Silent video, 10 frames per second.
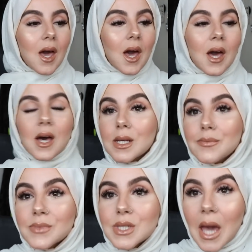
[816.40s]

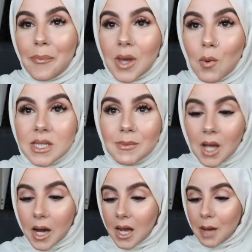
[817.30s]
So yeah, once I'm
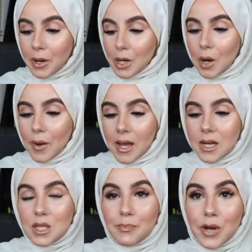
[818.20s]
done, I'm going to go and
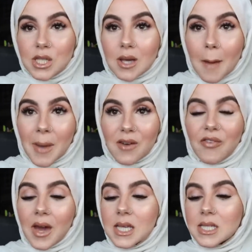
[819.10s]
spritz on my
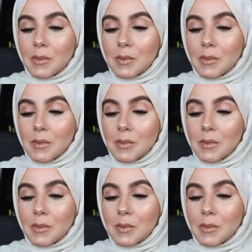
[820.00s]
face.